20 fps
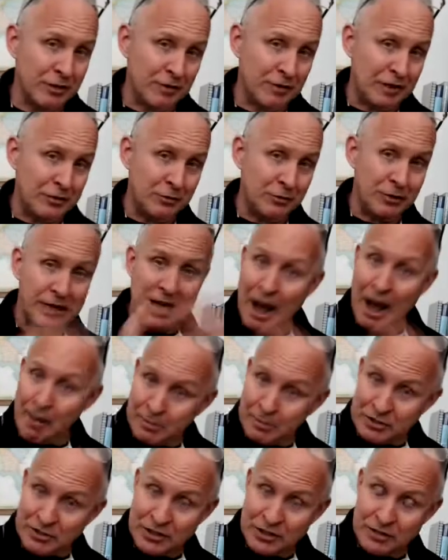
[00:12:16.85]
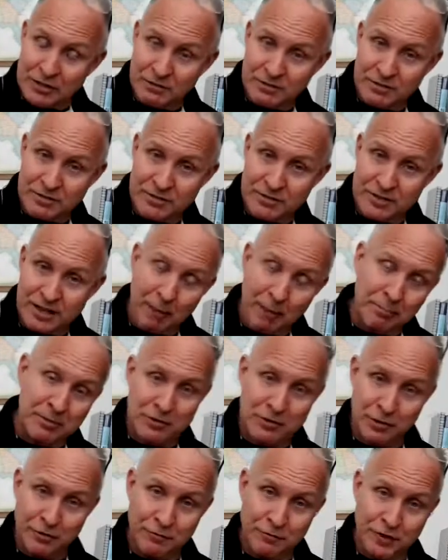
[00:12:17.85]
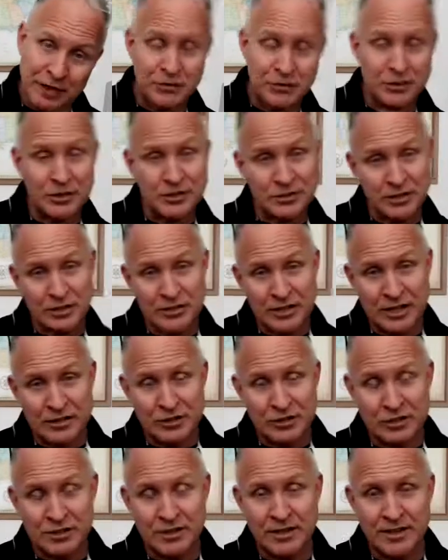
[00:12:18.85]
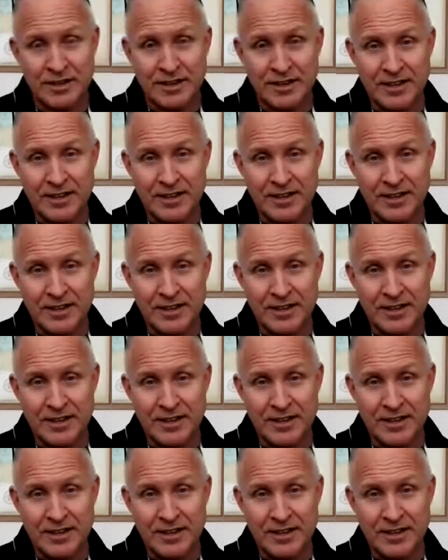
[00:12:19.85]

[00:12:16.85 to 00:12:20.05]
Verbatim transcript: If I do the opposite, the opposite of flexion is extension.